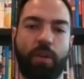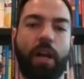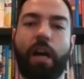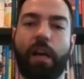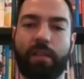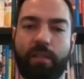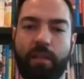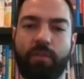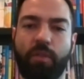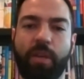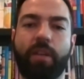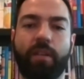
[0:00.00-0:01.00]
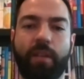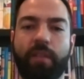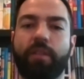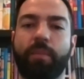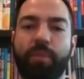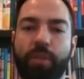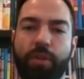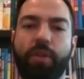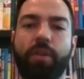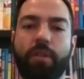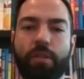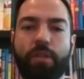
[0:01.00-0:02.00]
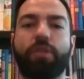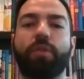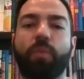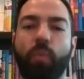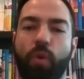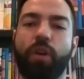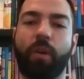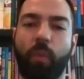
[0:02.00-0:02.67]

us as Romanian entrepreneurs to work